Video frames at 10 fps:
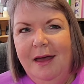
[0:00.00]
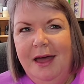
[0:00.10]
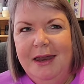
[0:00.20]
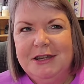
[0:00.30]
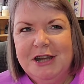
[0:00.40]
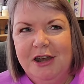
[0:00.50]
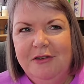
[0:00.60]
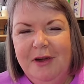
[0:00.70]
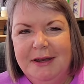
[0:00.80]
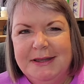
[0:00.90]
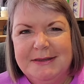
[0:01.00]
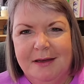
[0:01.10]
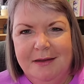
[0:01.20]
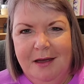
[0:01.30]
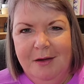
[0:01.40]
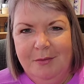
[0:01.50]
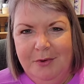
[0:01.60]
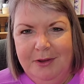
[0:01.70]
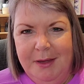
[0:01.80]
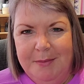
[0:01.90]
And in January I decided I
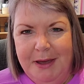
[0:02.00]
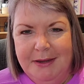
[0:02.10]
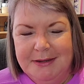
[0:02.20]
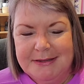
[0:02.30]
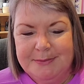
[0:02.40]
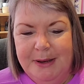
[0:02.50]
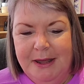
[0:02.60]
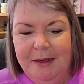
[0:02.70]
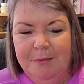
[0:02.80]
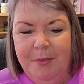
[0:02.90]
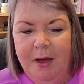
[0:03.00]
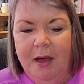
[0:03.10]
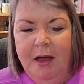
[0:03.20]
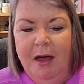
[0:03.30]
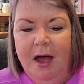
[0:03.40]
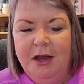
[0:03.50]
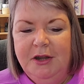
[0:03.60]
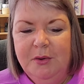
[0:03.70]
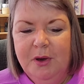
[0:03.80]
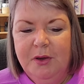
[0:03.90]
would get back into spinning, but I
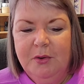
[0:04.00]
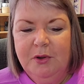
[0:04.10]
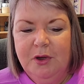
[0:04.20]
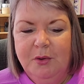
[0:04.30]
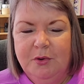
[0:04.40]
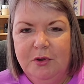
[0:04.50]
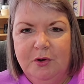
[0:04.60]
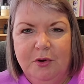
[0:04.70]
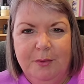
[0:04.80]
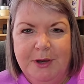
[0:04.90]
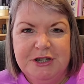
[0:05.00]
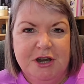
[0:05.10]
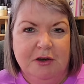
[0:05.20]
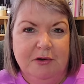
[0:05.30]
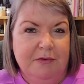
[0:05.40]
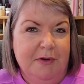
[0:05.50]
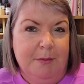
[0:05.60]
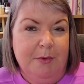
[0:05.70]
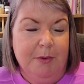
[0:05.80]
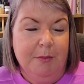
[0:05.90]
knew I couldn't go to the group in January,
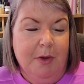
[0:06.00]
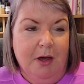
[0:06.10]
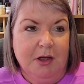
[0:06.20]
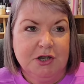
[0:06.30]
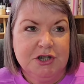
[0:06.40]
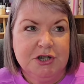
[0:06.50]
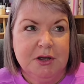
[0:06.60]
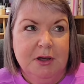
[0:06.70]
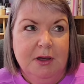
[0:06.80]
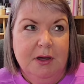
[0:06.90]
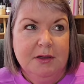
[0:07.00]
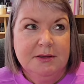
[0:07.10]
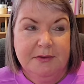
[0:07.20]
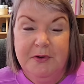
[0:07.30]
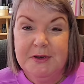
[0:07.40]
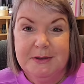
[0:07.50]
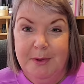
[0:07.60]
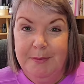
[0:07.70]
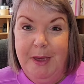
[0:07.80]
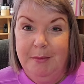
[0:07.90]
February and March. So the first time
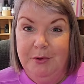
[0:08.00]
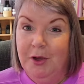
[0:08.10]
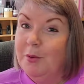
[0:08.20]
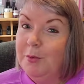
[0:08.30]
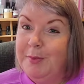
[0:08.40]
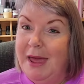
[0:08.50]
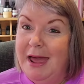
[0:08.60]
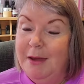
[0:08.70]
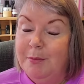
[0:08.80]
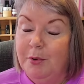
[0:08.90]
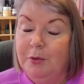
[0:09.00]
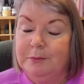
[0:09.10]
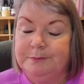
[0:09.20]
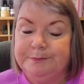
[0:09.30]
I'd be able to go would be April.